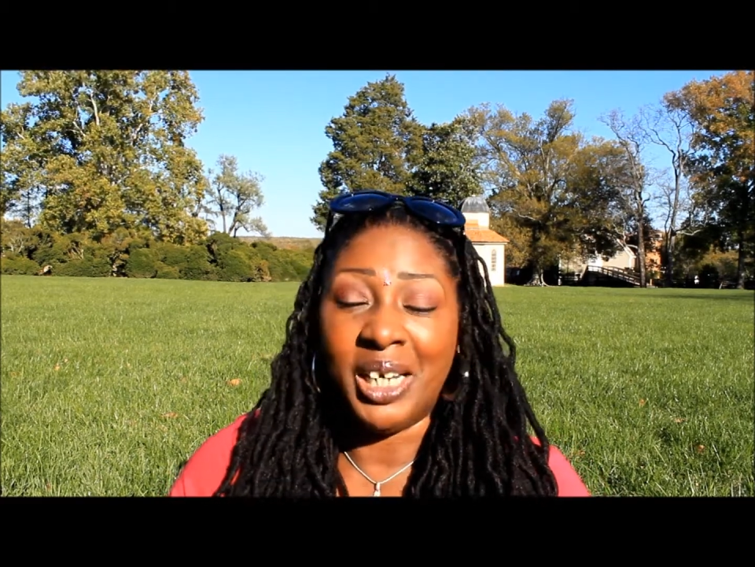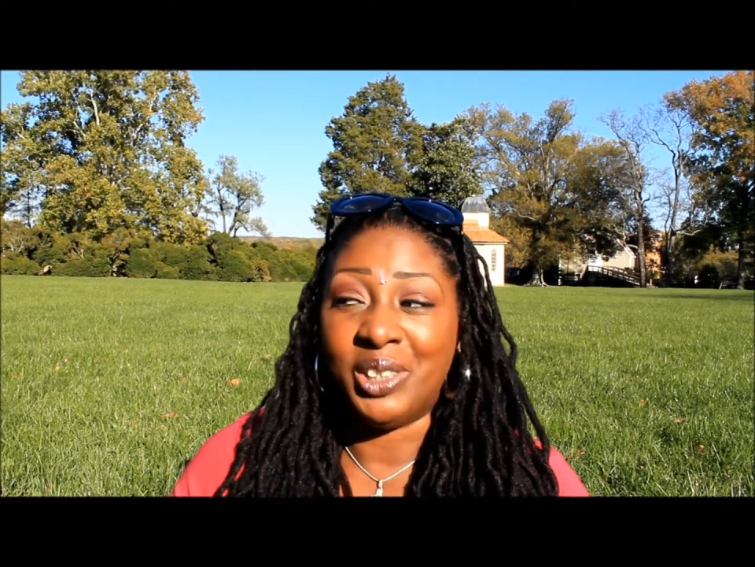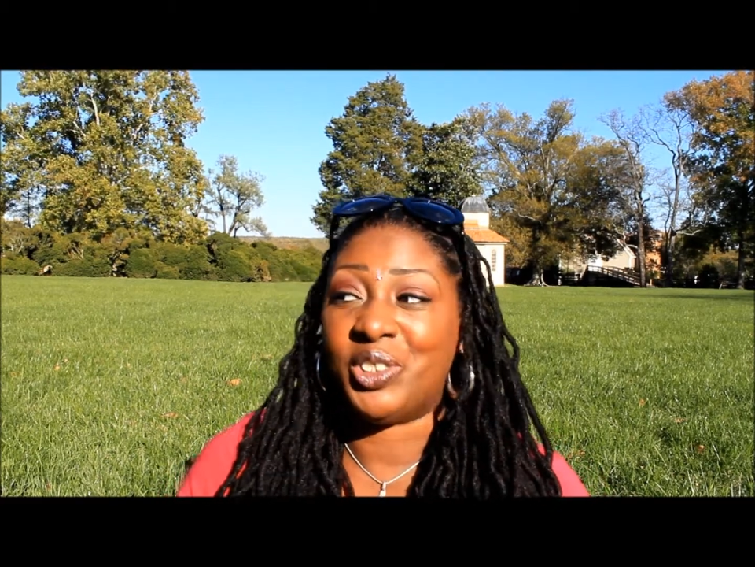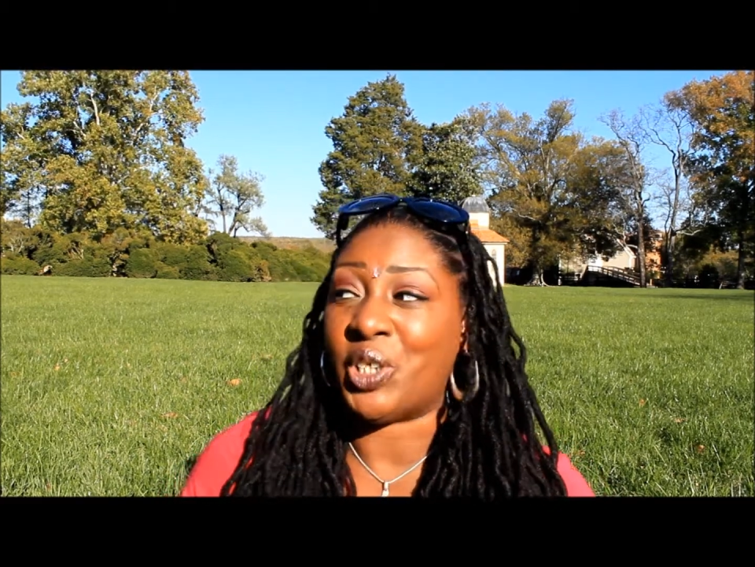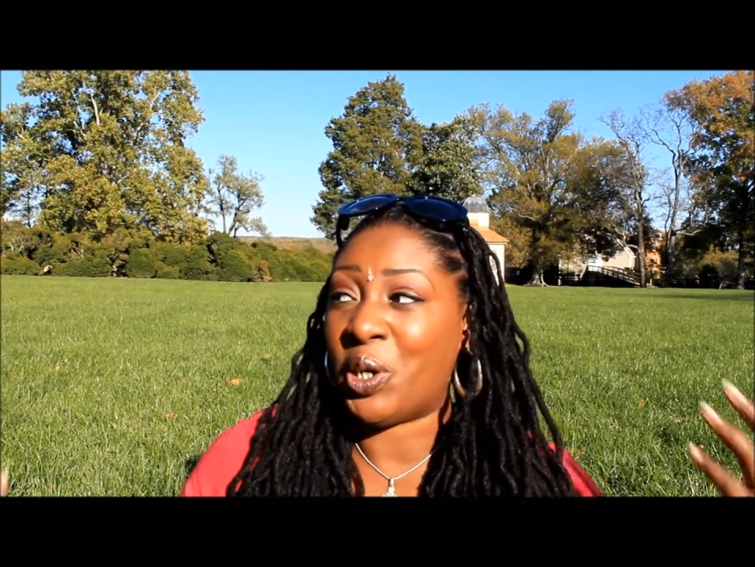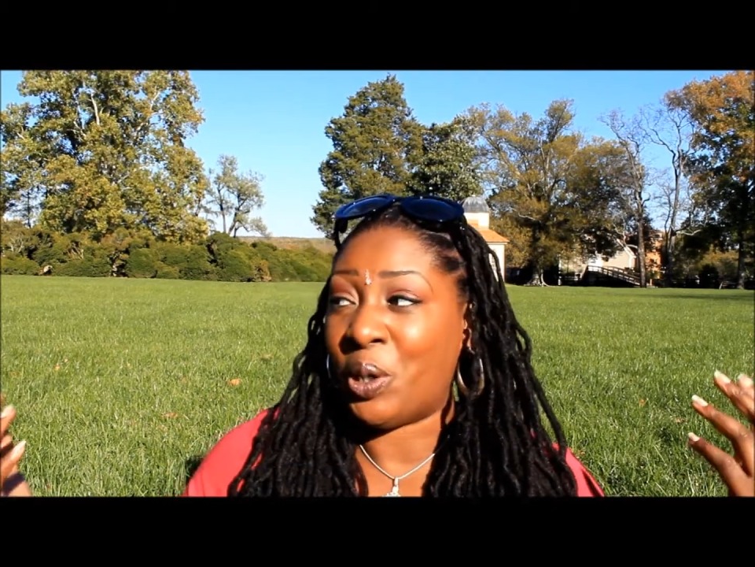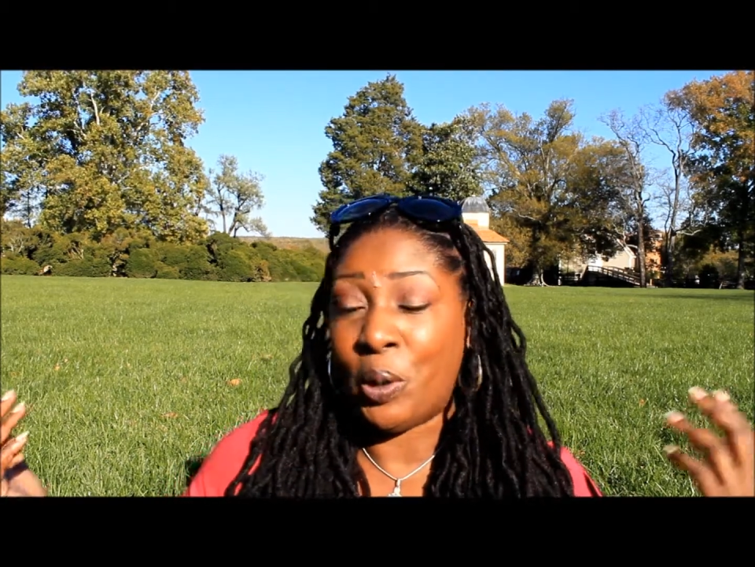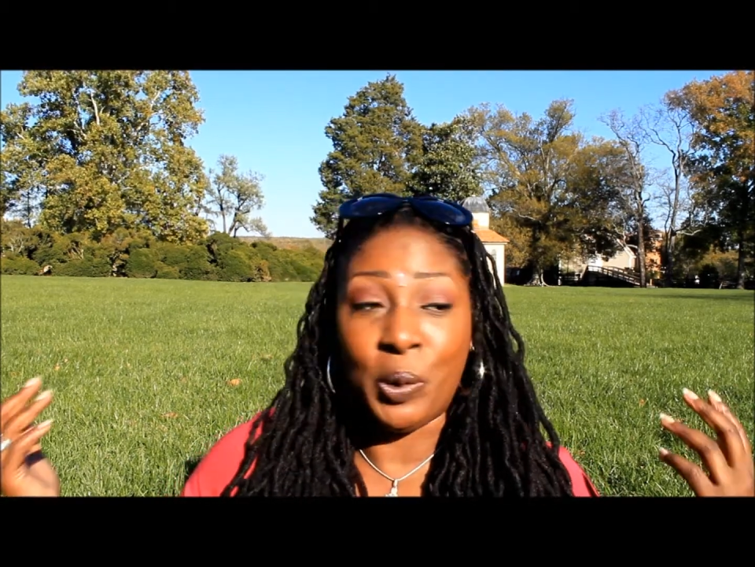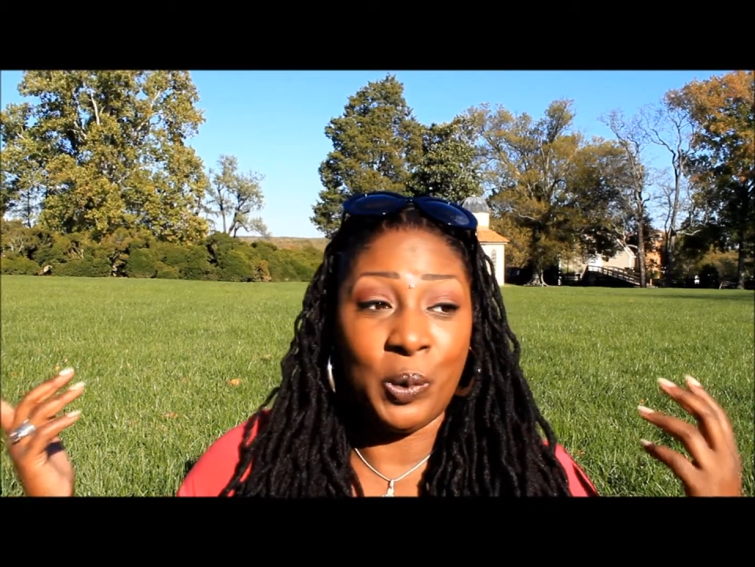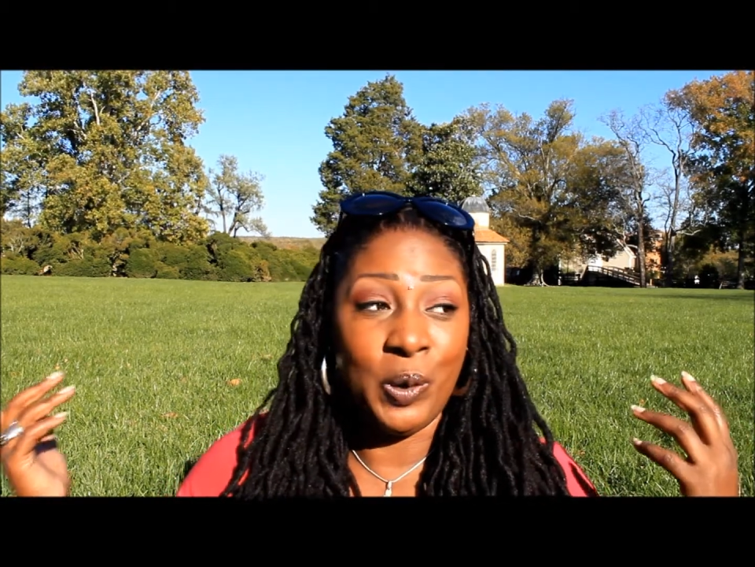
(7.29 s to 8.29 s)

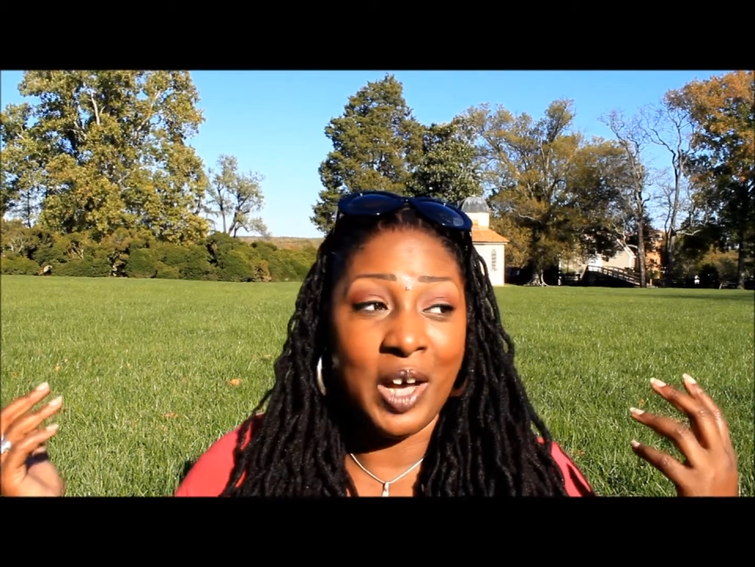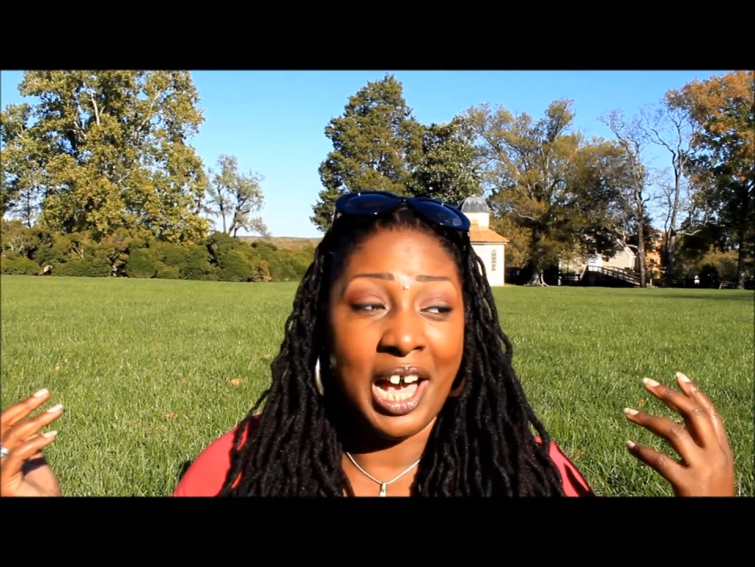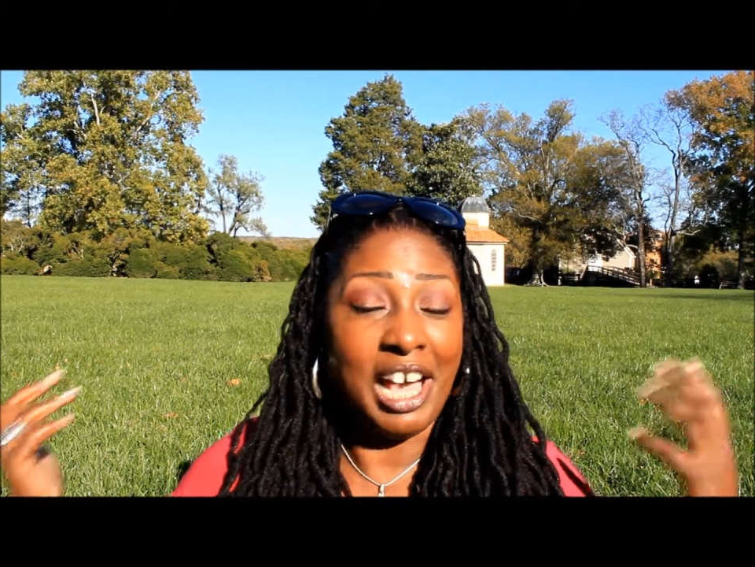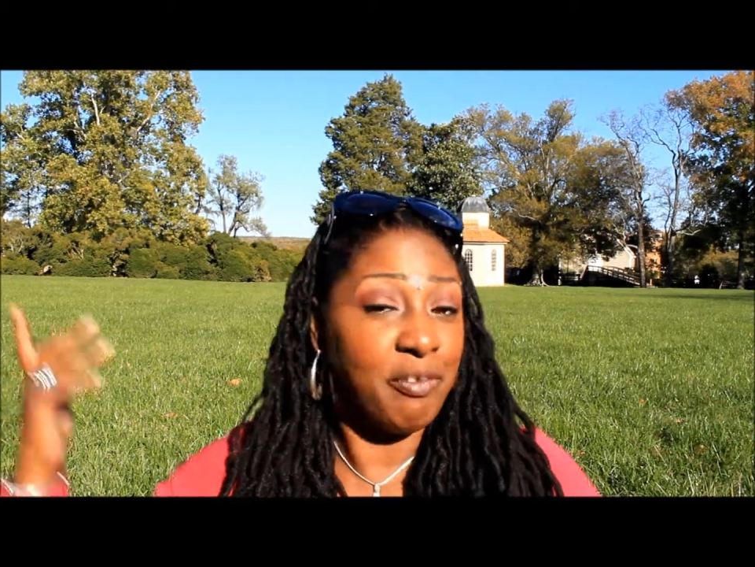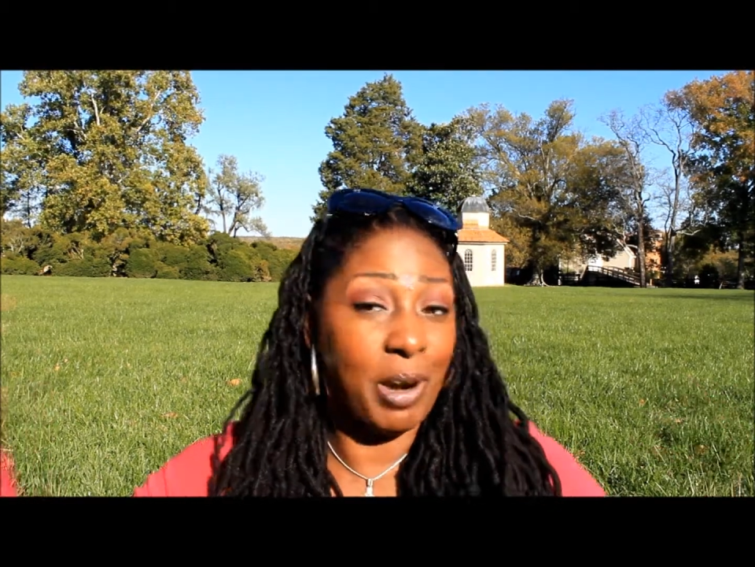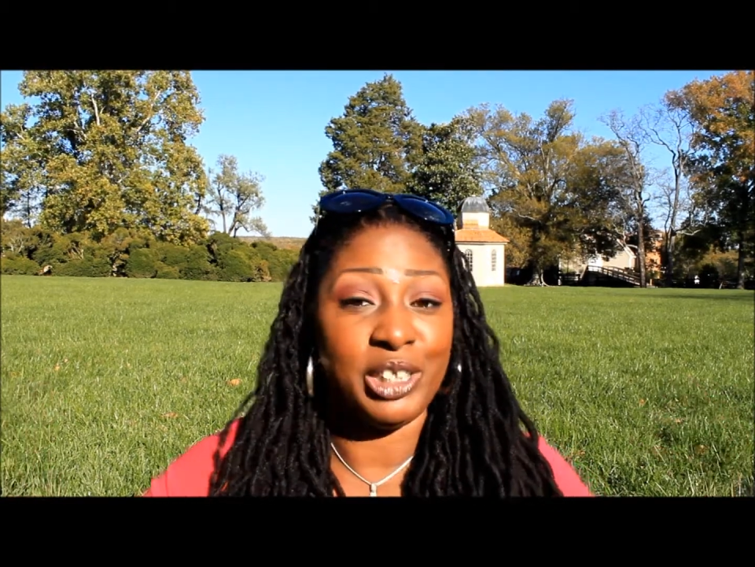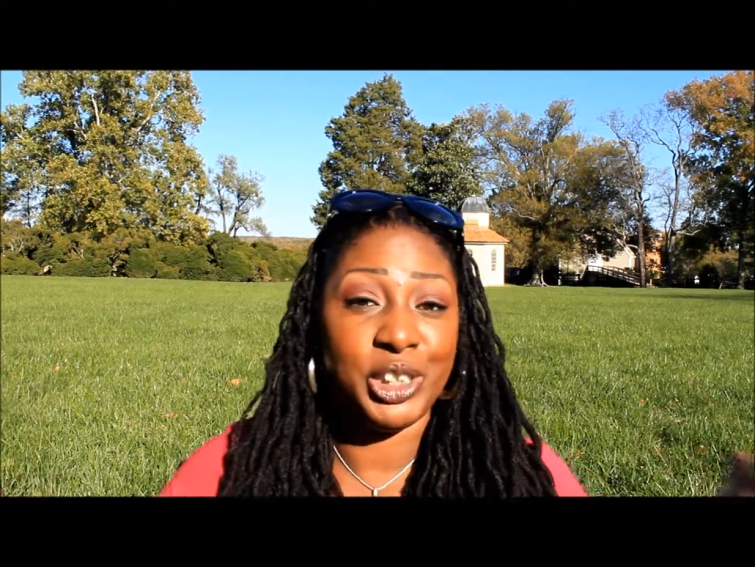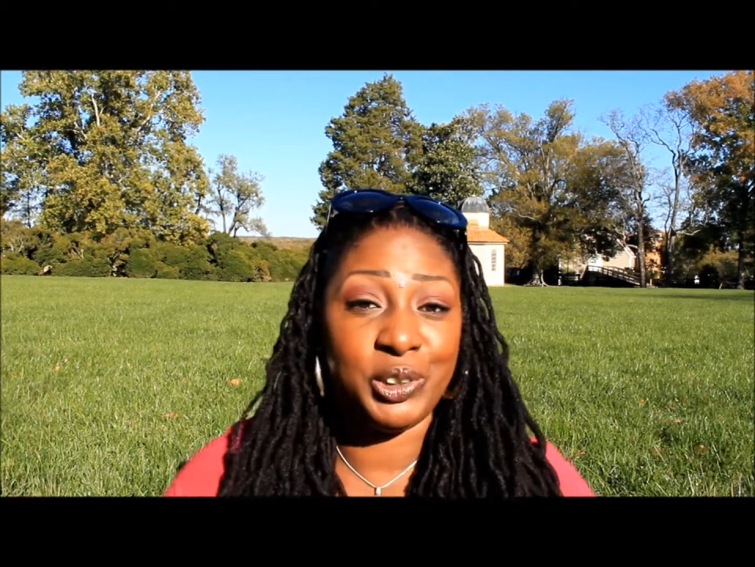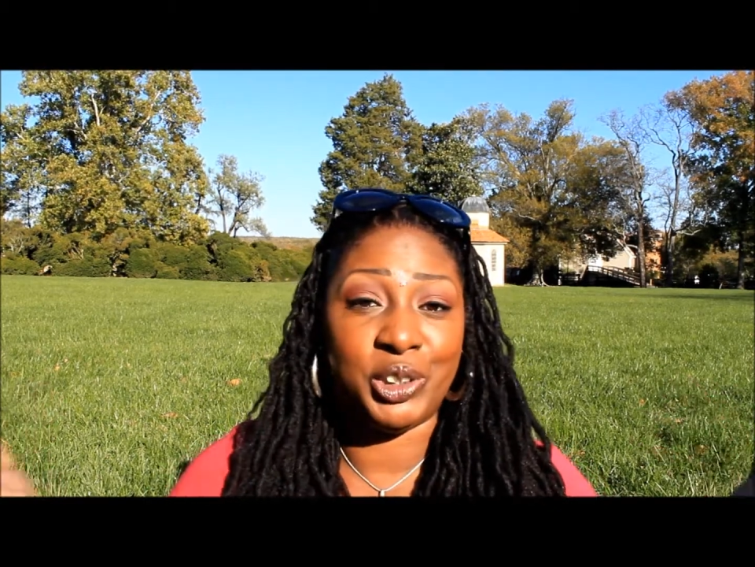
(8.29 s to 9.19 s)
So I brought you